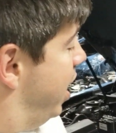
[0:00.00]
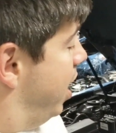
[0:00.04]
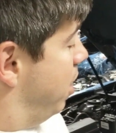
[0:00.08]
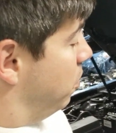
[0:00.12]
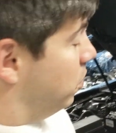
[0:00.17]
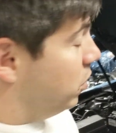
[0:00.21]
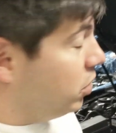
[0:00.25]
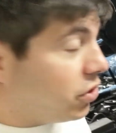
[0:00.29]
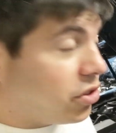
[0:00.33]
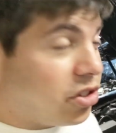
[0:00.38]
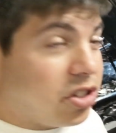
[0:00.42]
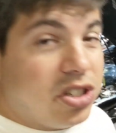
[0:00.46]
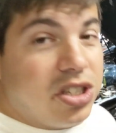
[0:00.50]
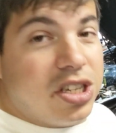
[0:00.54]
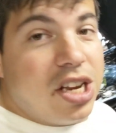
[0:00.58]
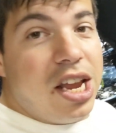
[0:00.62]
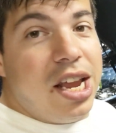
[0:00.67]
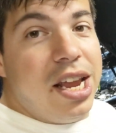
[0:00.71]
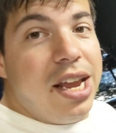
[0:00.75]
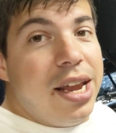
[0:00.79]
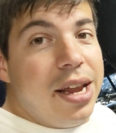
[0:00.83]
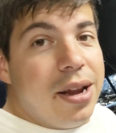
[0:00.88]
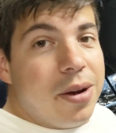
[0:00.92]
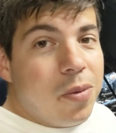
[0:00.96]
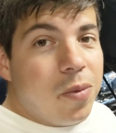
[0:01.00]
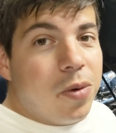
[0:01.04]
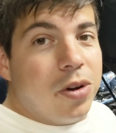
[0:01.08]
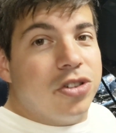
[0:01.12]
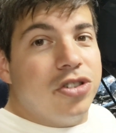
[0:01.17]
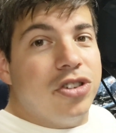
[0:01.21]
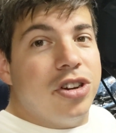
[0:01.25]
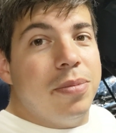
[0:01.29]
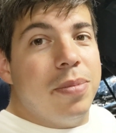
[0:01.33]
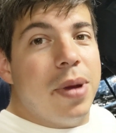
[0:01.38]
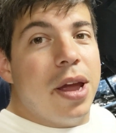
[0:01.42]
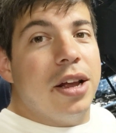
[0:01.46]
And we'll see
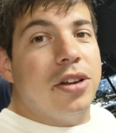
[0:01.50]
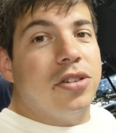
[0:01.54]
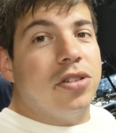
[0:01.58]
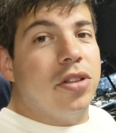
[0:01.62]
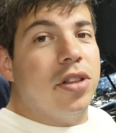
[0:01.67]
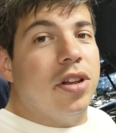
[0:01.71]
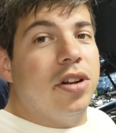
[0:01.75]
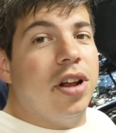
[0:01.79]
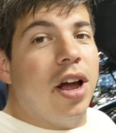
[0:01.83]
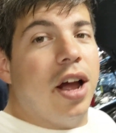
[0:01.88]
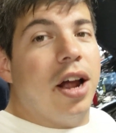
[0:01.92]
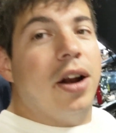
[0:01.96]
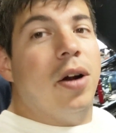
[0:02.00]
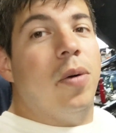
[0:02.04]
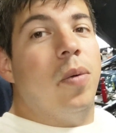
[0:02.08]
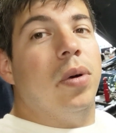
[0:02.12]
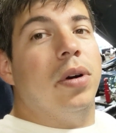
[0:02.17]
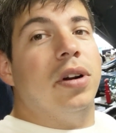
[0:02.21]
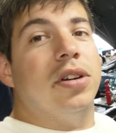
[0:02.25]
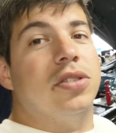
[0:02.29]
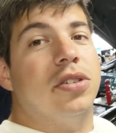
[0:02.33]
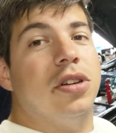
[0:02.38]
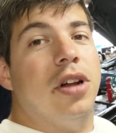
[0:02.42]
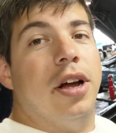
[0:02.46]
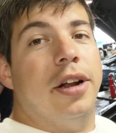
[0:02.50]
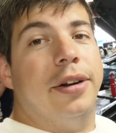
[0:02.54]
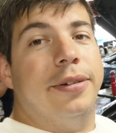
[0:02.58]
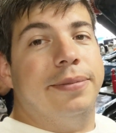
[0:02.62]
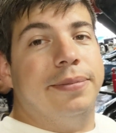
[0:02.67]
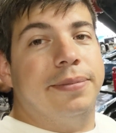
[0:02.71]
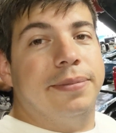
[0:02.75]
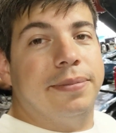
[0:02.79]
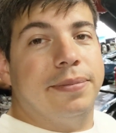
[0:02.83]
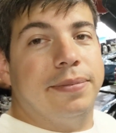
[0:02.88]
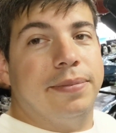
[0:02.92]
what she makes on the dyno when it's done.